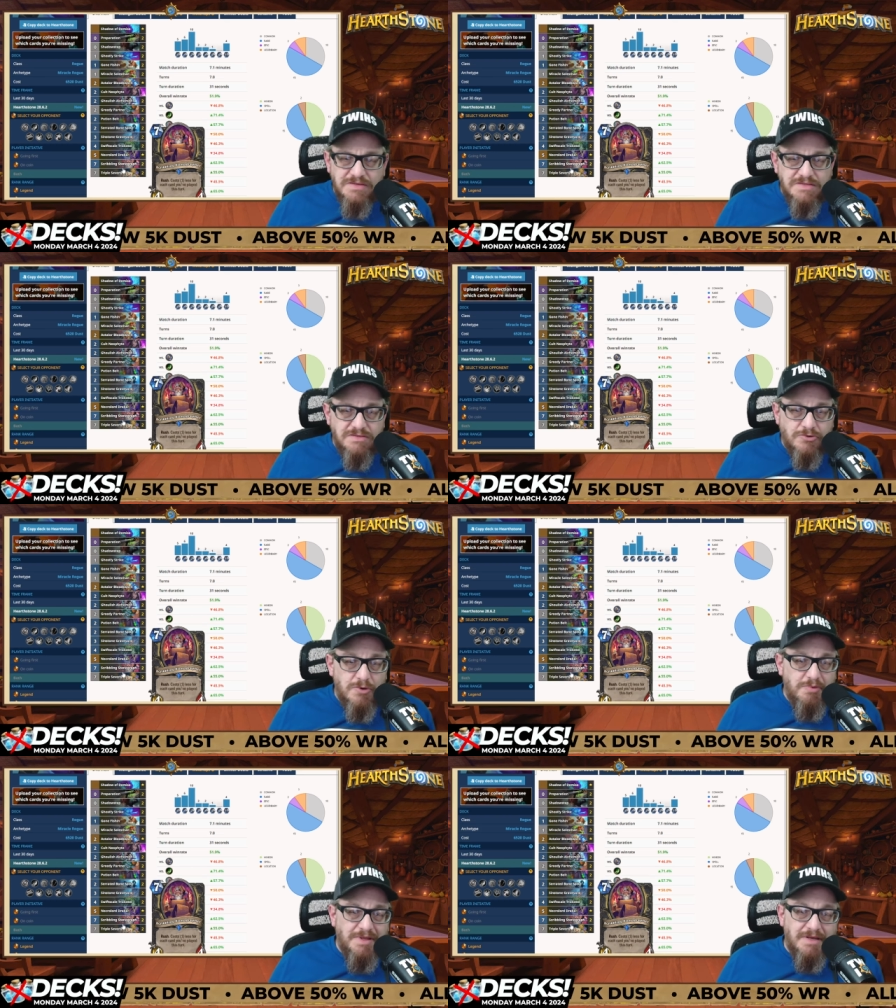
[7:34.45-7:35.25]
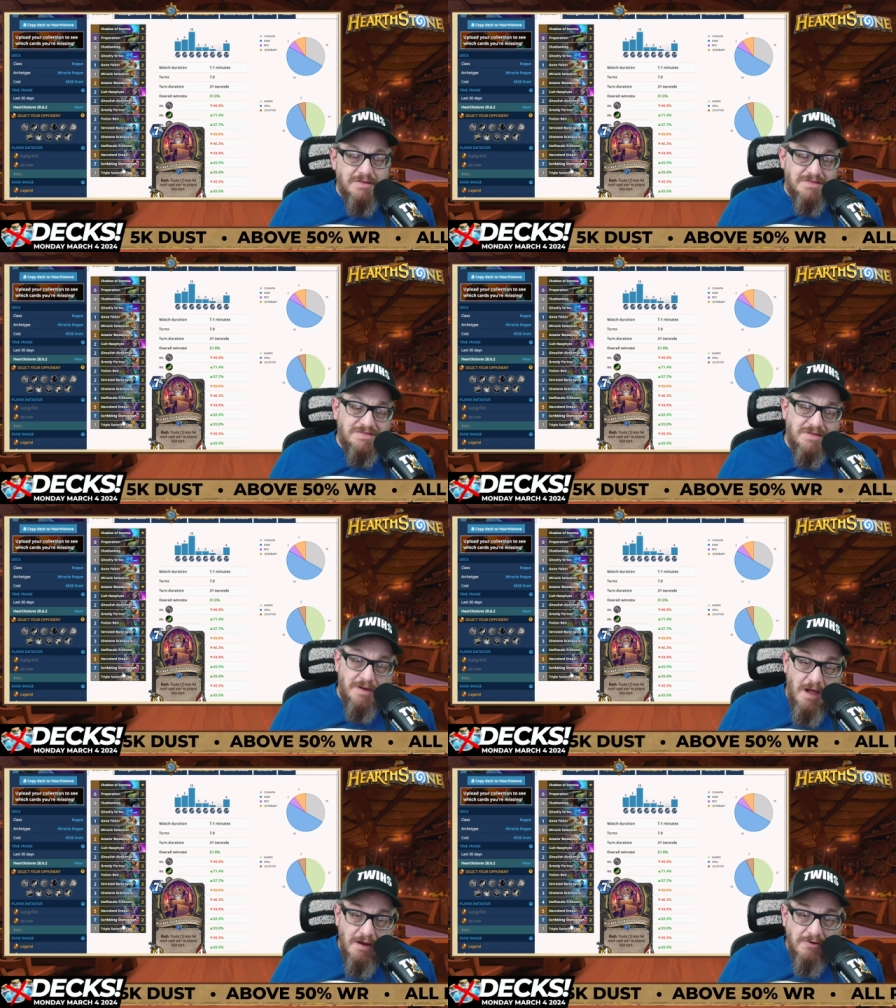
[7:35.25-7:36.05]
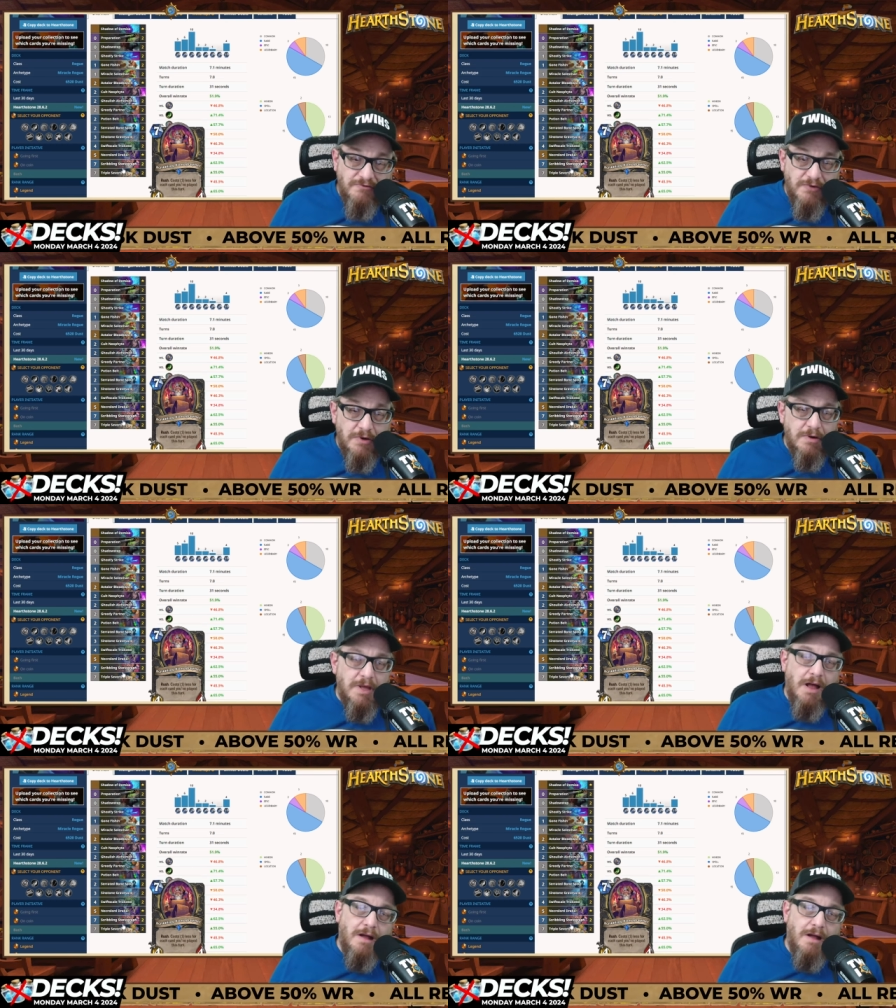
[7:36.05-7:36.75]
Scribbling Stenographer.